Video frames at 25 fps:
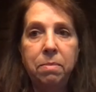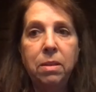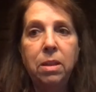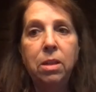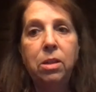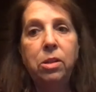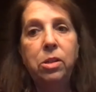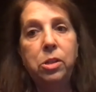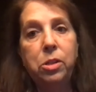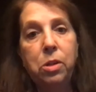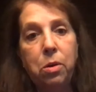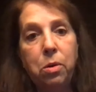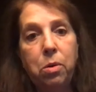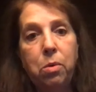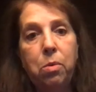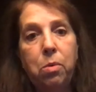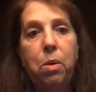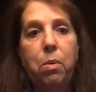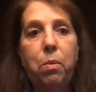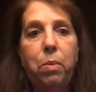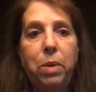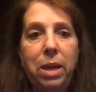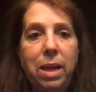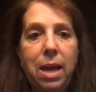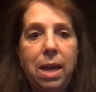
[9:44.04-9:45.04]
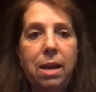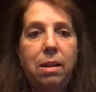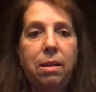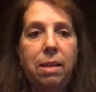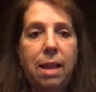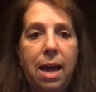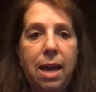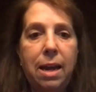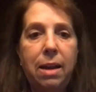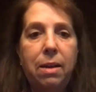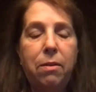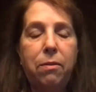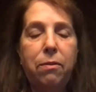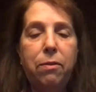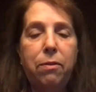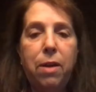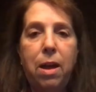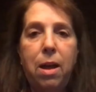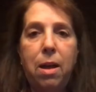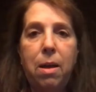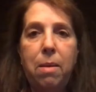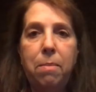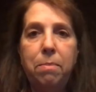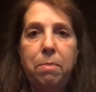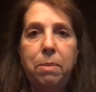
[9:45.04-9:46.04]
So we got a lot of
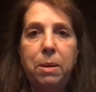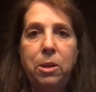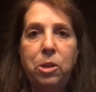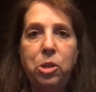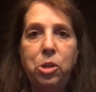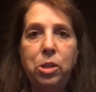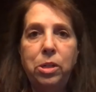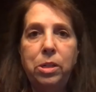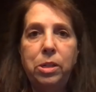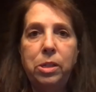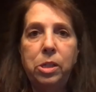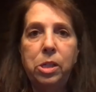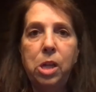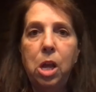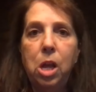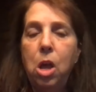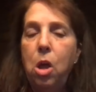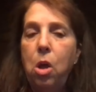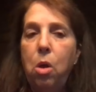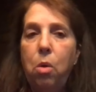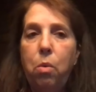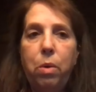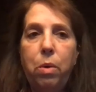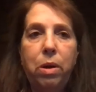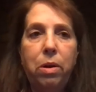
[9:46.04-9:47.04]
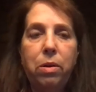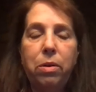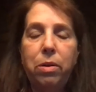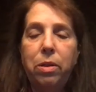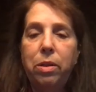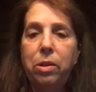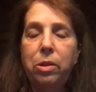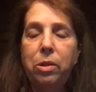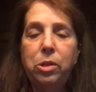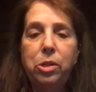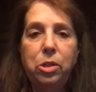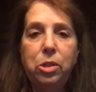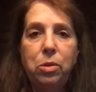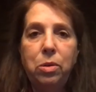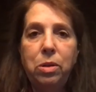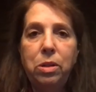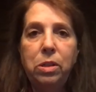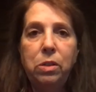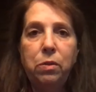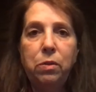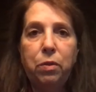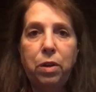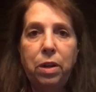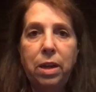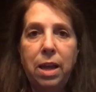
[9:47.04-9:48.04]
pitches where the
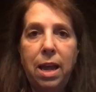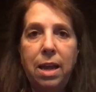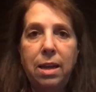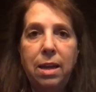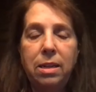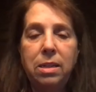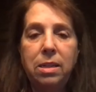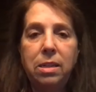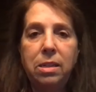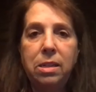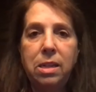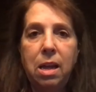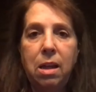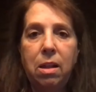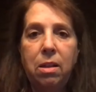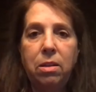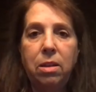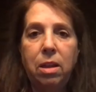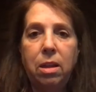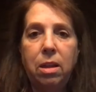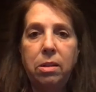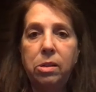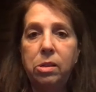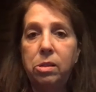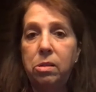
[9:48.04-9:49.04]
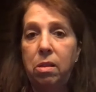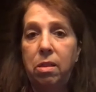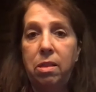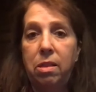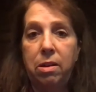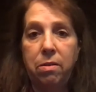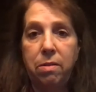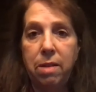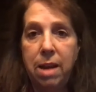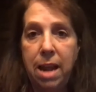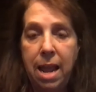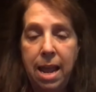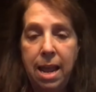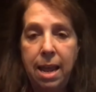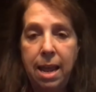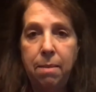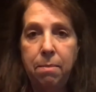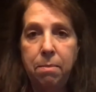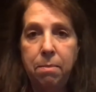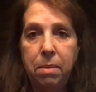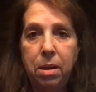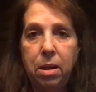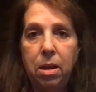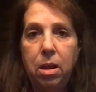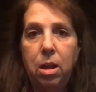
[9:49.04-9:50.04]
students forget to tell us their
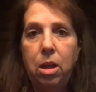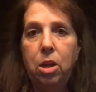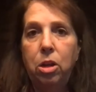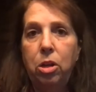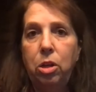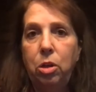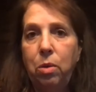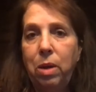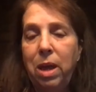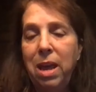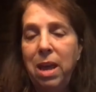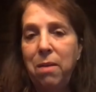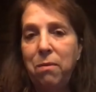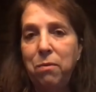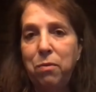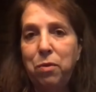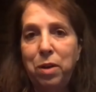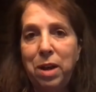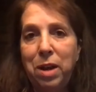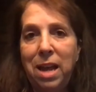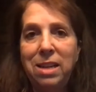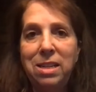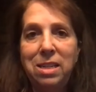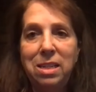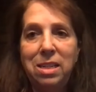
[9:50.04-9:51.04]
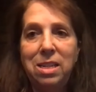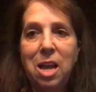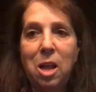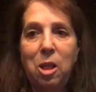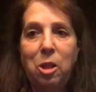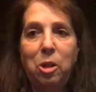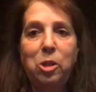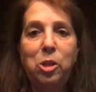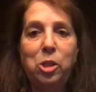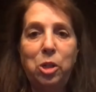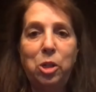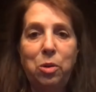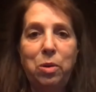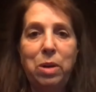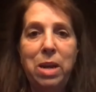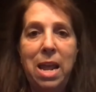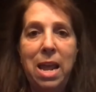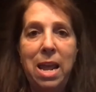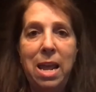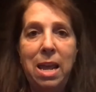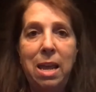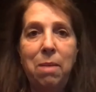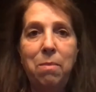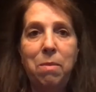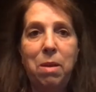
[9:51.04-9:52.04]
name. You can't forget to tell us your
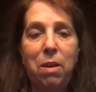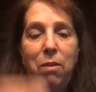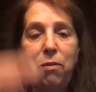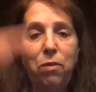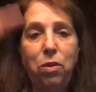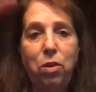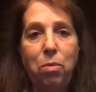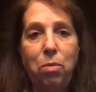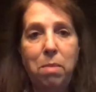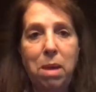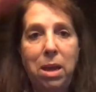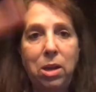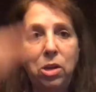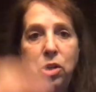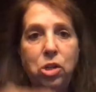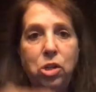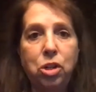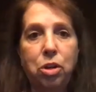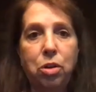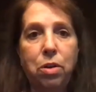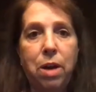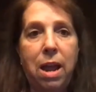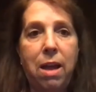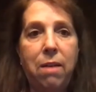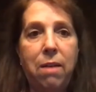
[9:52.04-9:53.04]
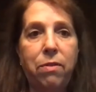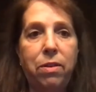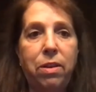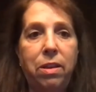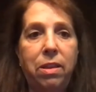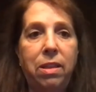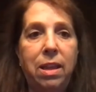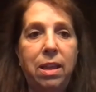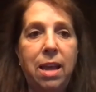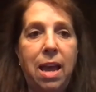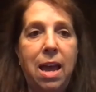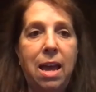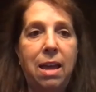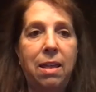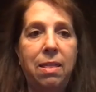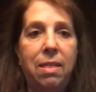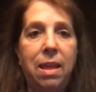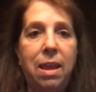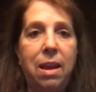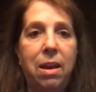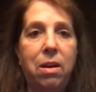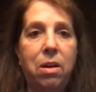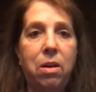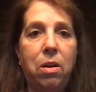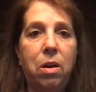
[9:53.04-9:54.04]
name if you make sure everything on
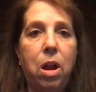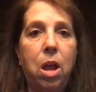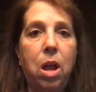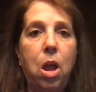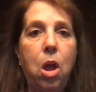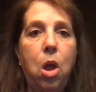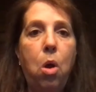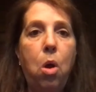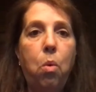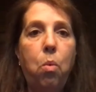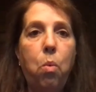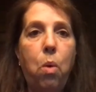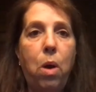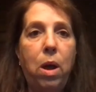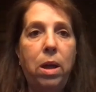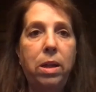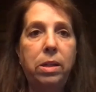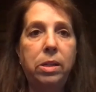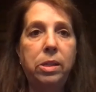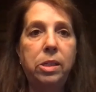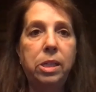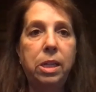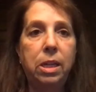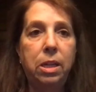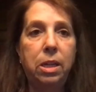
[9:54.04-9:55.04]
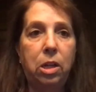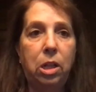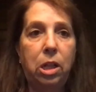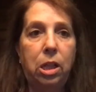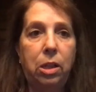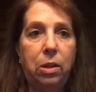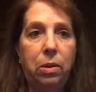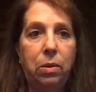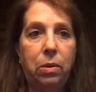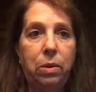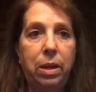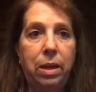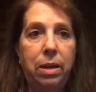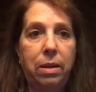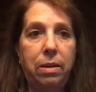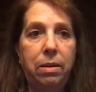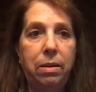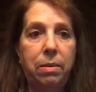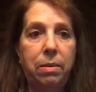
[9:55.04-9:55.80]
there was included.